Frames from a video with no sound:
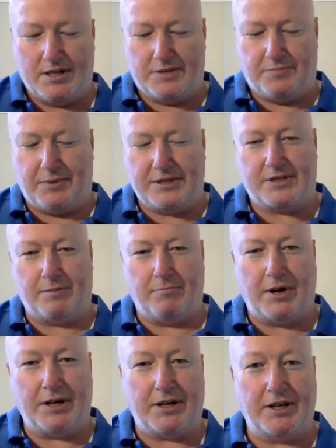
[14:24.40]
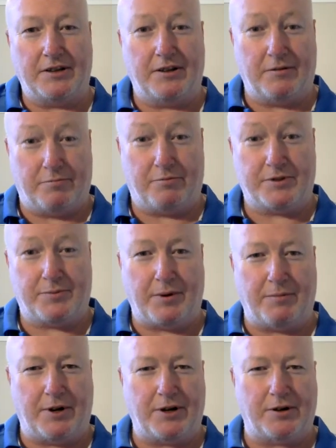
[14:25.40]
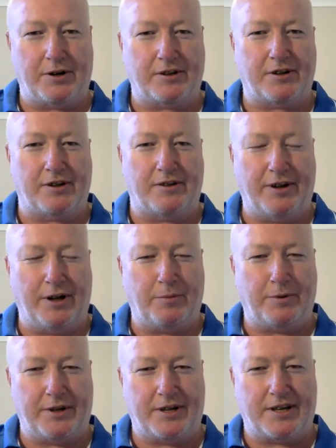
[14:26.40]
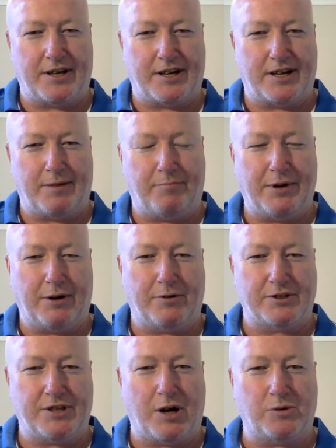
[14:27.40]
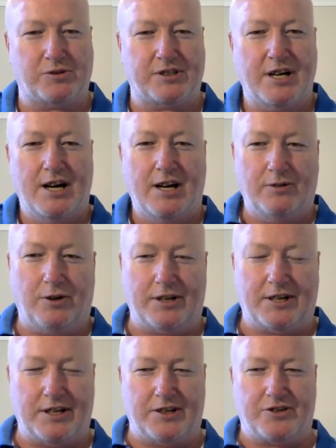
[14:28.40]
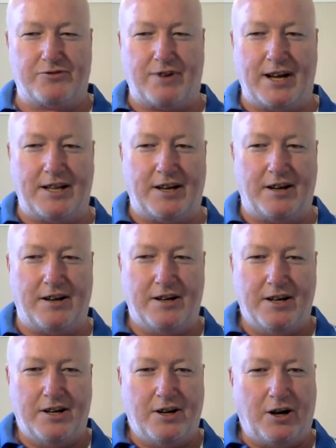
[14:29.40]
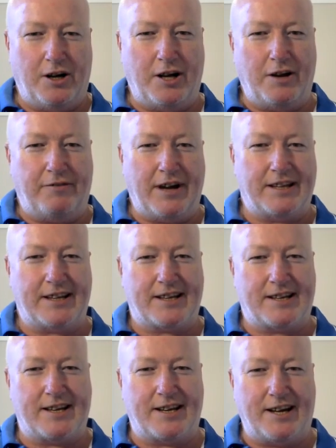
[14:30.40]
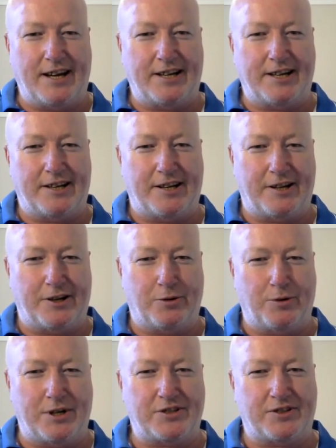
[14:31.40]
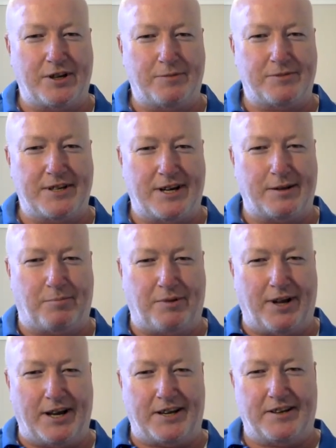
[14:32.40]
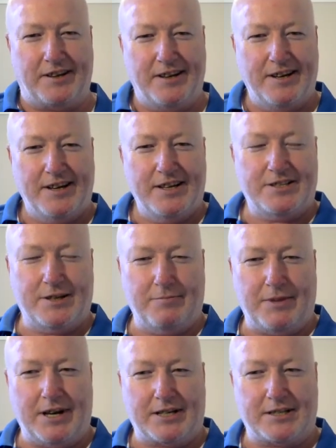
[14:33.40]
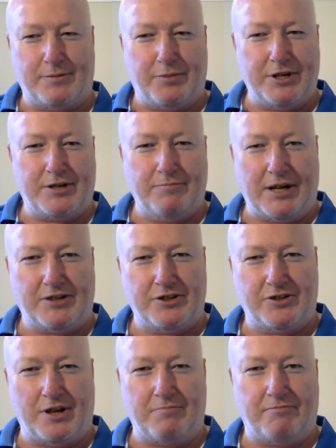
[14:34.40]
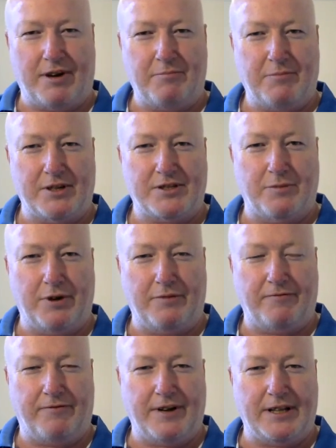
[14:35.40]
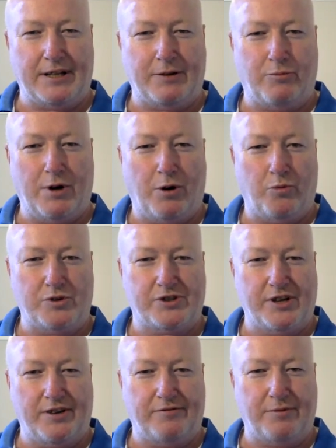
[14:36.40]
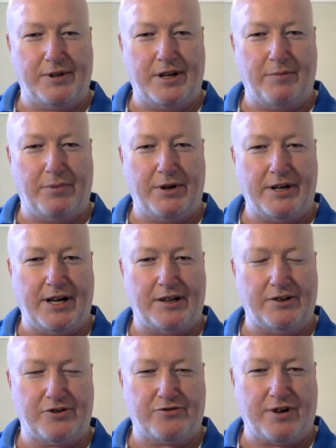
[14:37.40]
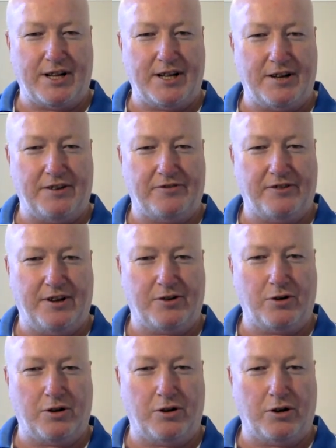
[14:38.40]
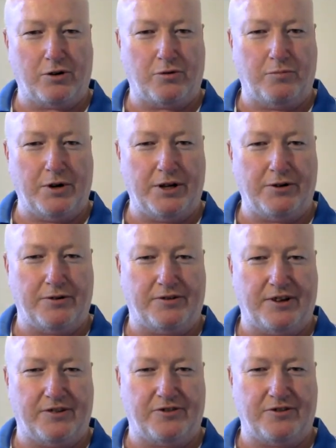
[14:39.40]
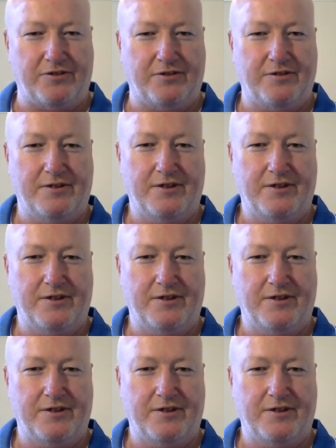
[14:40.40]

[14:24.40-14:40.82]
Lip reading: spend some money in. If you spend money on it to develop it, you're going to get better results. Like in Australia, I know I've had the Canadian and the US teams out to play some exhibition matches. They must have been fairly well received when they've been out in Australia. So they got a lot of good media attention.